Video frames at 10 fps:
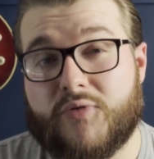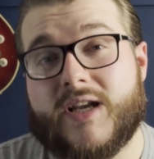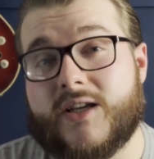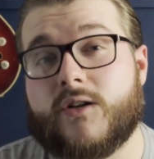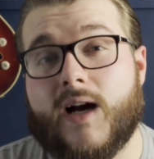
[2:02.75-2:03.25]

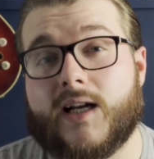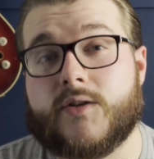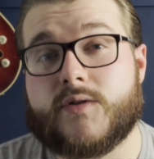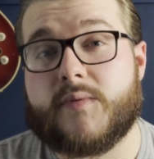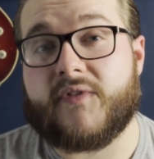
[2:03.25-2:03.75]
pretty good
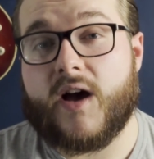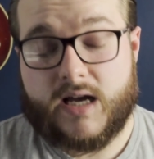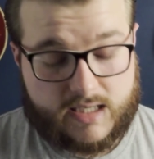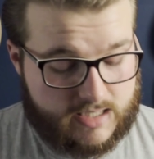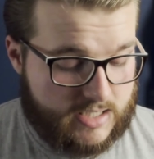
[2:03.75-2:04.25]
value to be fair.
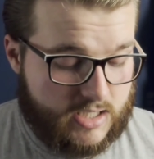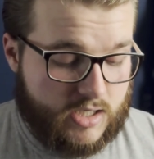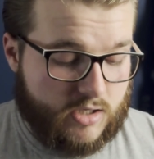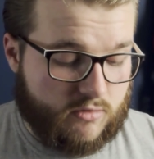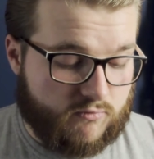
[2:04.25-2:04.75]

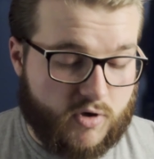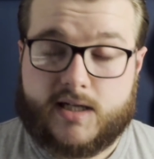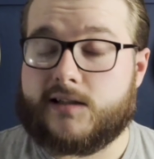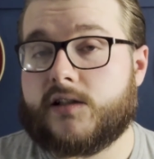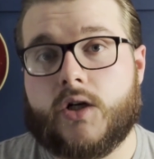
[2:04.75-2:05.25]

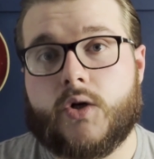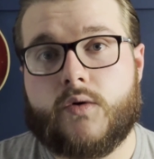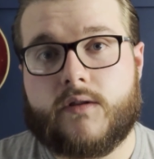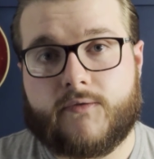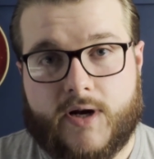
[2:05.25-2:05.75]
Right, so
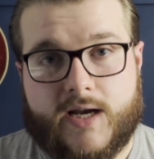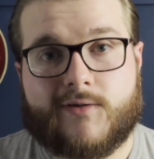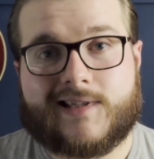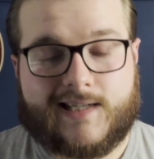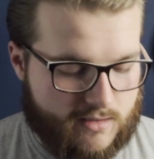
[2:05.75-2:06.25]
the
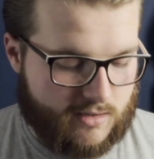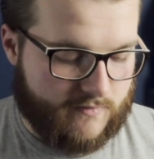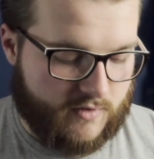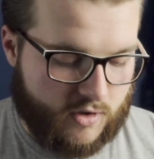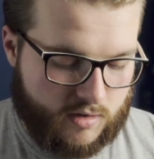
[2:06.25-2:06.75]
fragrances
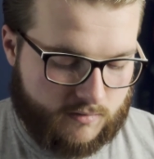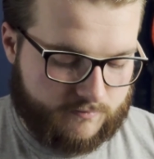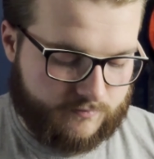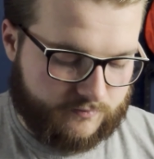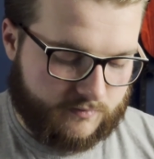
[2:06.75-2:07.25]
I've got
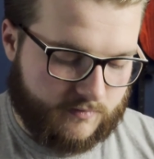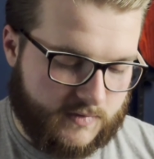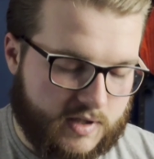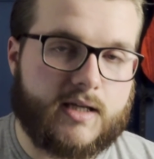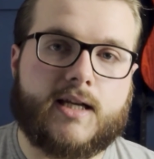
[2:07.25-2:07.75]

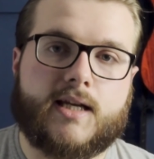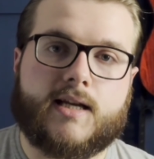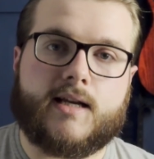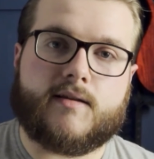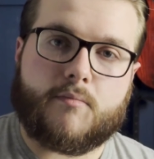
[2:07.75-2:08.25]

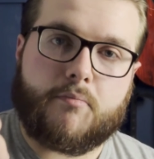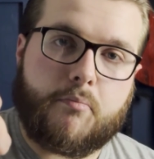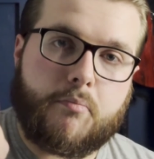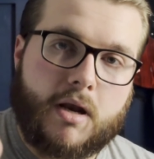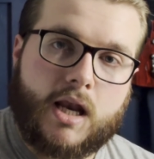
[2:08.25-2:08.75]
is
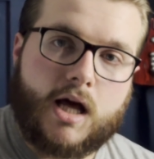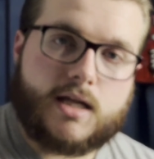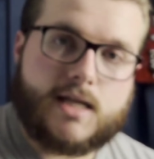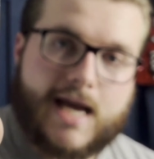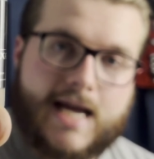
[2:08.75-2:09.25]

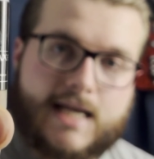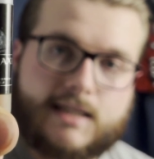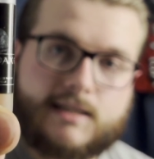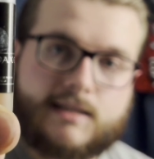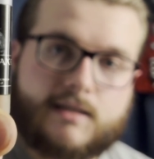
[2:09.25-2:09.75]
Blood
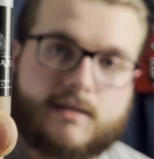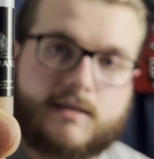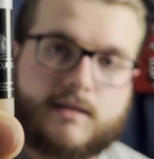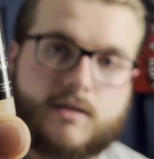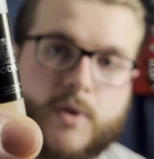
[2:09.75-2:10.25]
Axe,
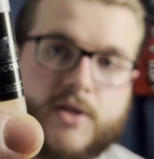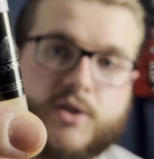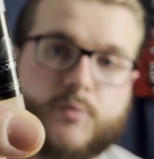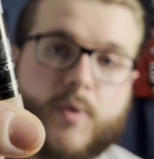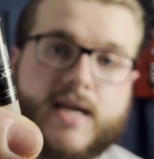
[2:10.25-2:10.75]

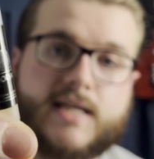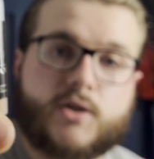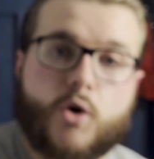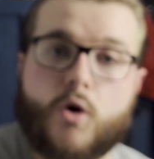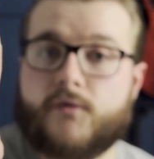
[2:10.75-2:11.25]
which is
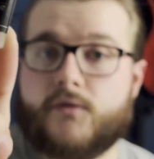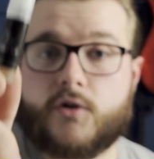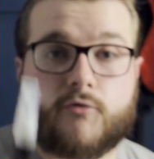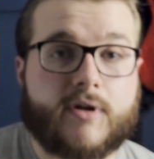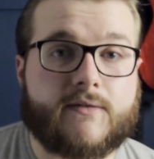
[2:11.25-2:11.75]
based off
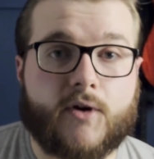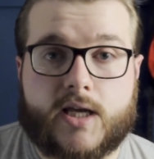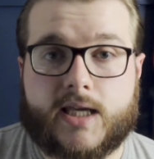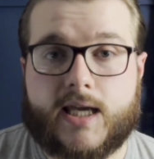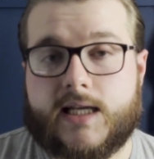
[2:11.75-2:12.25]
Creed
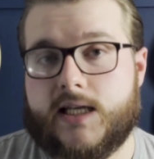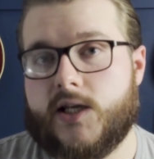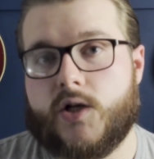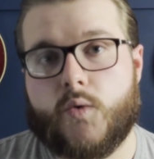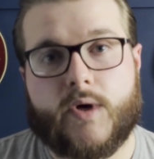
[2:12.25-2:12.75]
Viking,
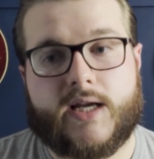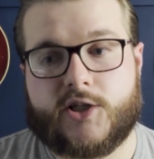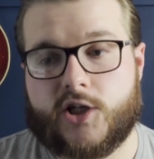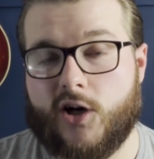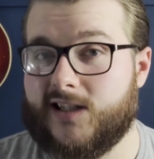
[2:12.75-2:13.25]

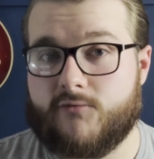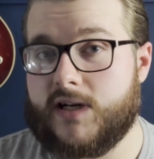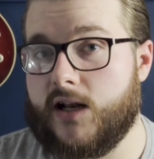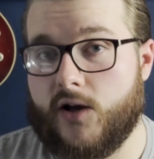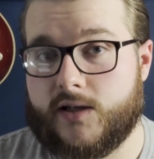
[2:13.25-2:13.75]
which I didn't
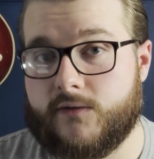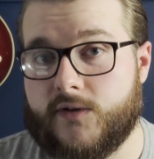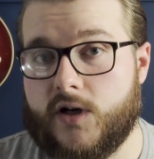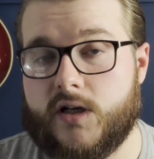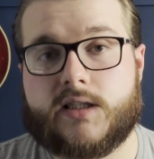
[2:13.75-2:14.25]
really like at
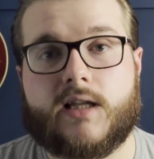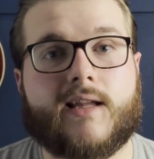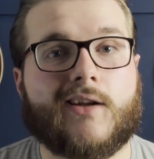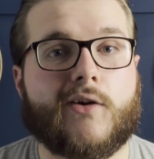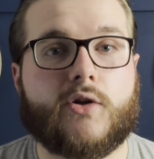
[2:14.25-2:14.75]
first.
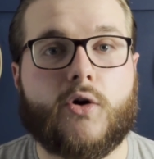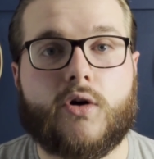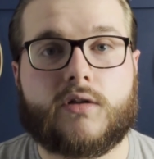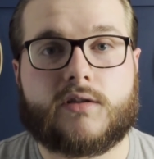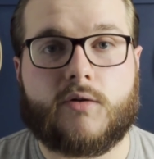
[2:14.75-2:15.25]
Then I
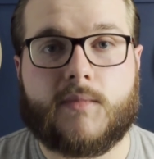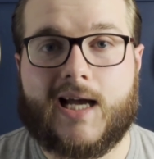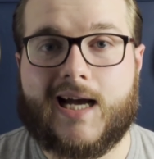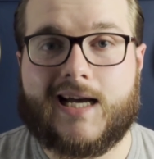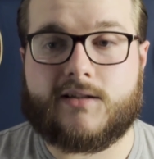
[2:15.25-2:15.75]
got my
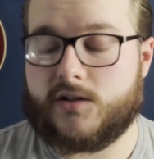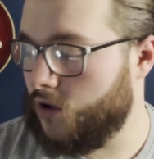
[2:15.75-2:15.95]
hands